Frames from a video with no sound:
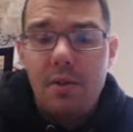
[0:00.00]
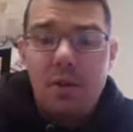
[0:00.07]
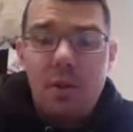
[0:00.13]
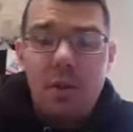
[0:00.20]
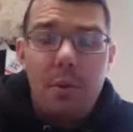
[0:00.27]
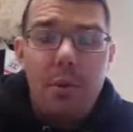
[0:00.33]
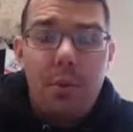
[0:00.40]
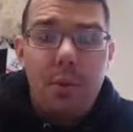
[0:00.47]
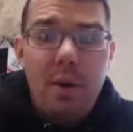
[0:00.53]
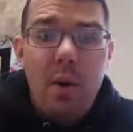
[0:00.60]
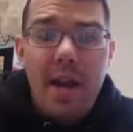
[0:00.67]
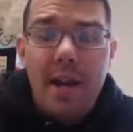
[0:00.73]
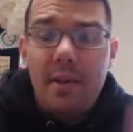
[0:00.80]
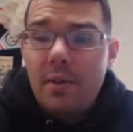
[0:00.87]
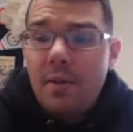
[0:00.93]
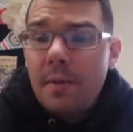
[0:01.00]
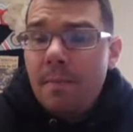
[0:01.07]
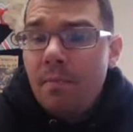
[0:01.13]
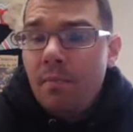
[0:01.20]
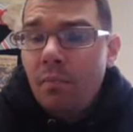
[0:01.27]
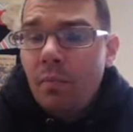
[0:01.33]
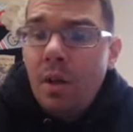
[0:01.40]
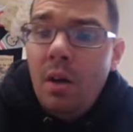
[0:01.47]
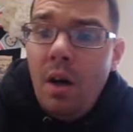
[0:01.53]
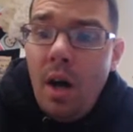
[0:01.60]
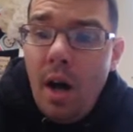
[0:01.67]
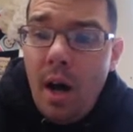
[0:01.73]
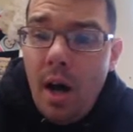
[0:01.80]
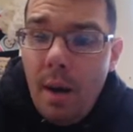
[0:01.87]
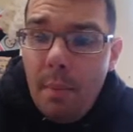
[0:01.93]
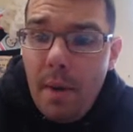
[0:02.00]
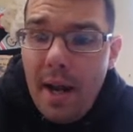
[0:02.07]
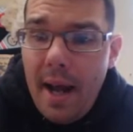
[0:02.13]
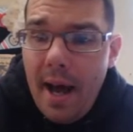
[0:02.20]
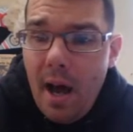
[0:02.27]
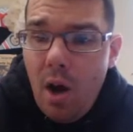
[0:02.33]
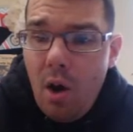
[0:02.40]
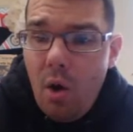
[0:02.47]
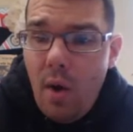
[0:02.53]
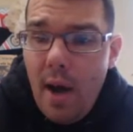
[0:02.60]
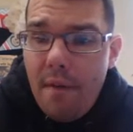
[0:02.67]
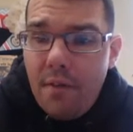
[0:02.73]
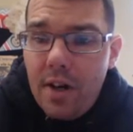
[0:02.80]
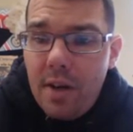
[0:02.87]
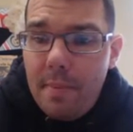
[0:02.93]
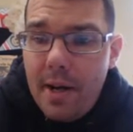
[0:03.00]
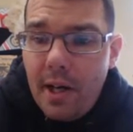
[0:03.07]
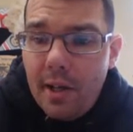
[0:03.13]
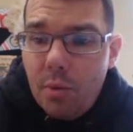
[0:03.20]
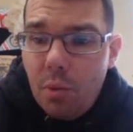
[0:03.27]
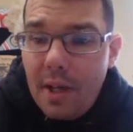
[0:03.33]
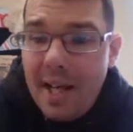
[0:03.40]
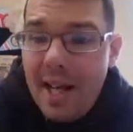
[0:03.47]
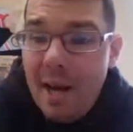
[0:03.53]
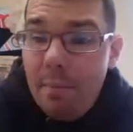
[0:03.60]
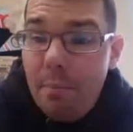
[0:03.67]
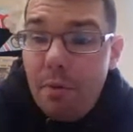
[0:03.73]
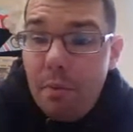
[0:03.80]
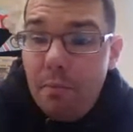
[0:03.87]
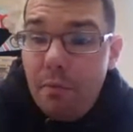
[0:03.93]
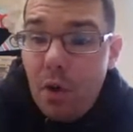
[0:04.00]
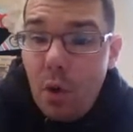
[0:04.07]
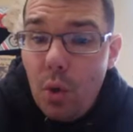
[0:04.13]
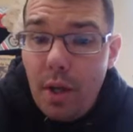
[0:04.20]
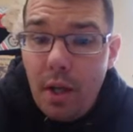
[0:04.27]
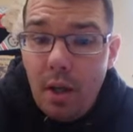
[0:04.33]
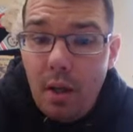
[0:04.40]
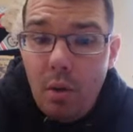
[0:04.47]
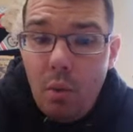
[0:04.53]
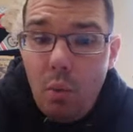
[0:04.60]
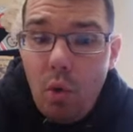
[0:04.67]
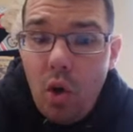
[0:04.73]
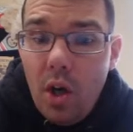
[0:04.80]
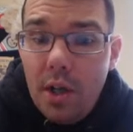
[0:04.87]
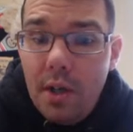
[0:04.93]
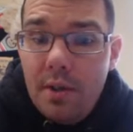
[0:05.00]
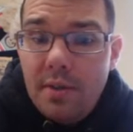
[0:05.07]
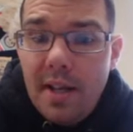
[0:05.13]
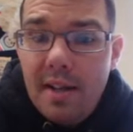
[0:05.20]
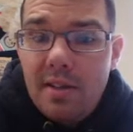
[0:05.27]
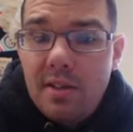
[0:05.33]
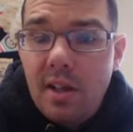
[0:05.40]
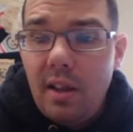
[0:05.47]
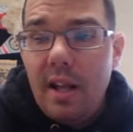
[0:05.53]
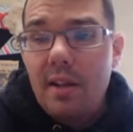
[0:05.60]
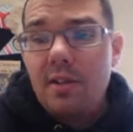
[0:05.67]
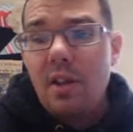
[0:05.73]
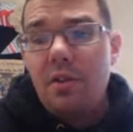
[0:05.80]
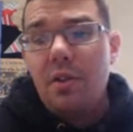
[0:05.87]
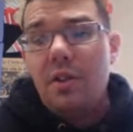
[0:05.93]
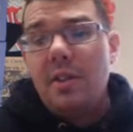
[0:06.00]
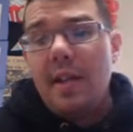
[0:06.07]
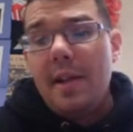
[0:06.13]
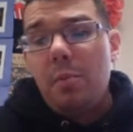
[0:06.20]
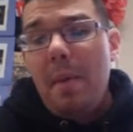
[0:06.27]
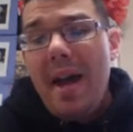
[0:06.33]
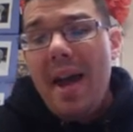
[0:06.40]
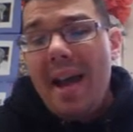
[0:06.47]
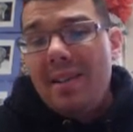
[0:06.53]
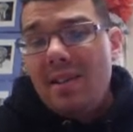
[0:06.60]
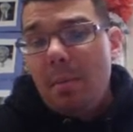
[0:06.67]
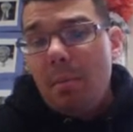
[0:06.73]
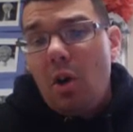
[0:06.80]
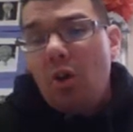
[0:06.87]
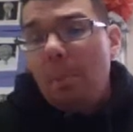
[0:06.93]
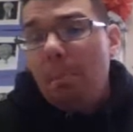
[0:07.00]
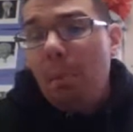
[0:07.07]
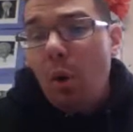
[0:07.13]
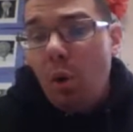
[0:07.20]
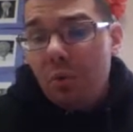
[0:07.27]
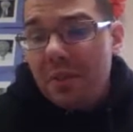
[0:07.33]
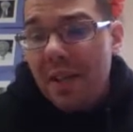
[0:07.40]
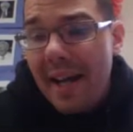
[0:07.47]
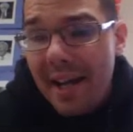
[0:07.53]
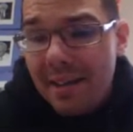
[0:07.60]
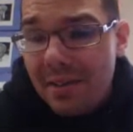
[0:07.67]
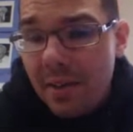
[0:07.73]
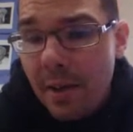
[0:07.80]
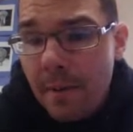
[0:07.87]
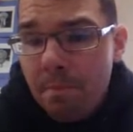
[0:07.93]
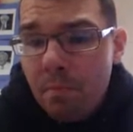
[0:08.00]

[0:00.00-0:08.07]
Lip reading: So there were three ways on how African Americans were kept from voting. One is that a lot of southern states passed something called a poll tax.